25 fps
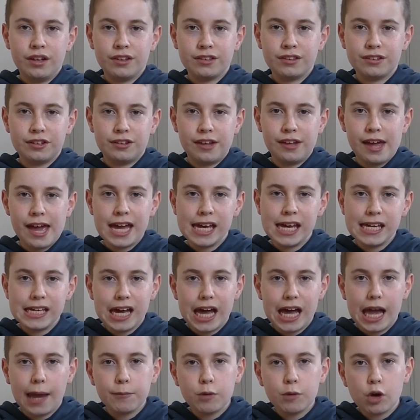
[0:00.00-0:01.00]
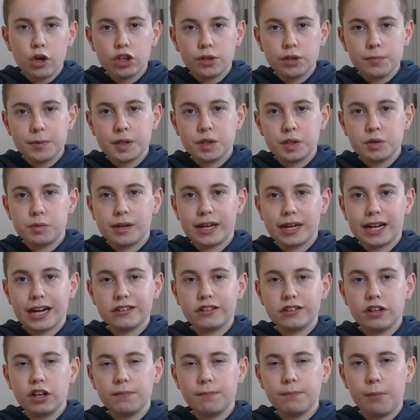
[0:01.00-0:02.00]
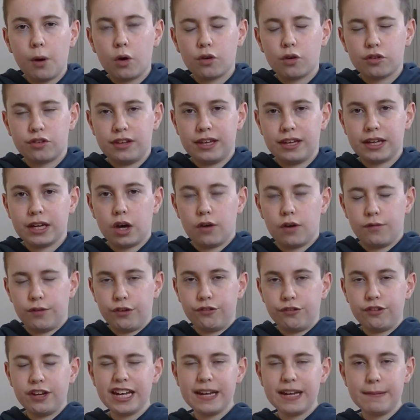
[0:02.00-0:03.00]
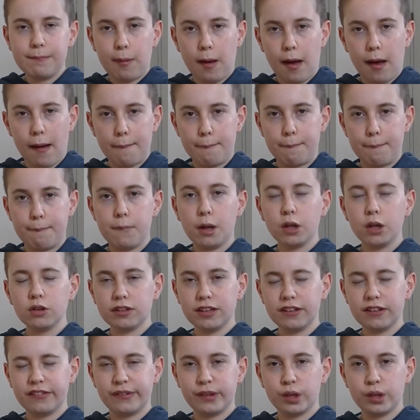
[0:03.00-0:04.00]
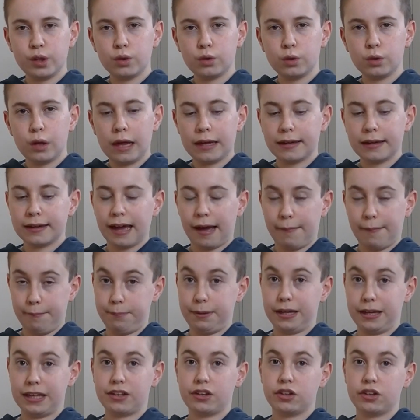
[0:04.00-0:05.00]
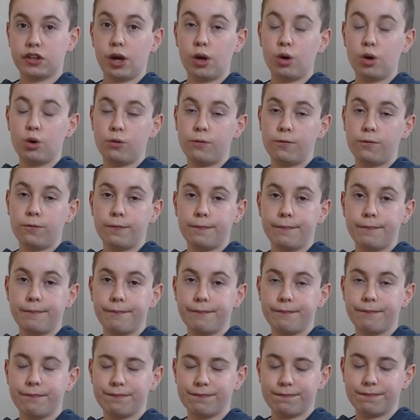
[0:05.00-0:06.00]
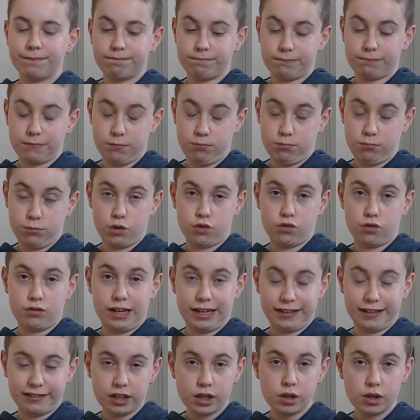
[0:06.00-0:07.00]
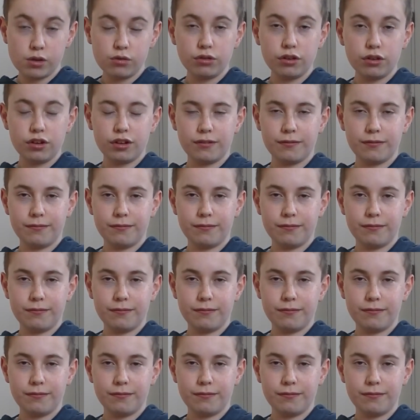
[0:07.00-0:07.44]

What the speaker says: Today I'm going to be doing an unboxing of a cheap multi-fuel camping stove. Stay tuned.